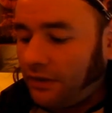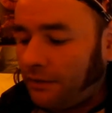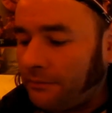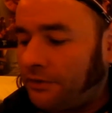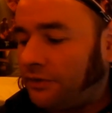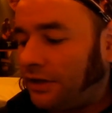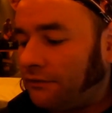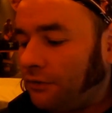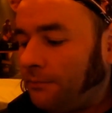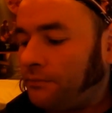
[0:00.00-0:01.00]
because they have
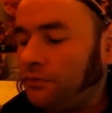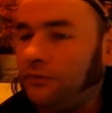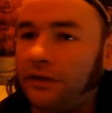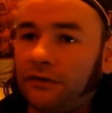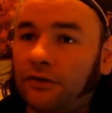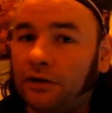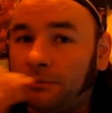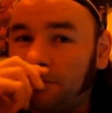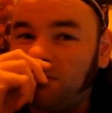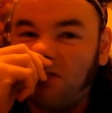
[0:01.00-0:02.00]
not proven their
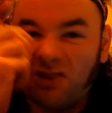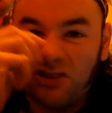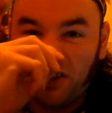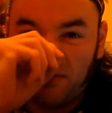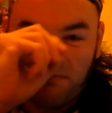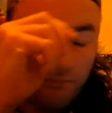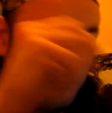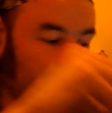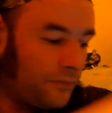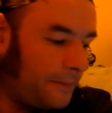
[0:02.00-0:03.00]
arguments worthy
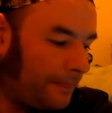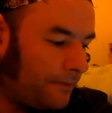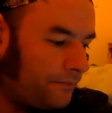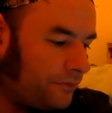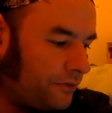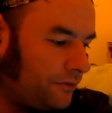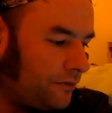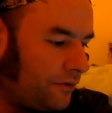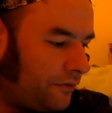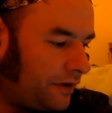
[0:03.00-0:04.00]

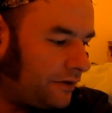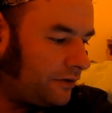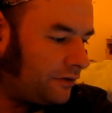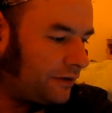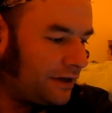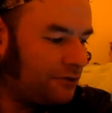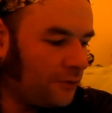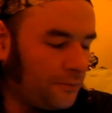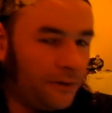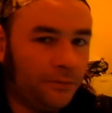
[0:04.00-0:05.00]
of that kind of thing. That is
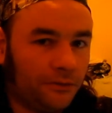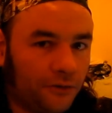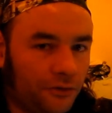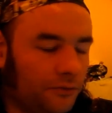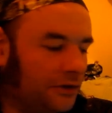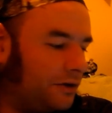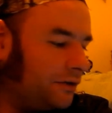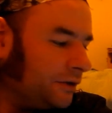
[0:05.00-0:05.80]
why people are annoyed.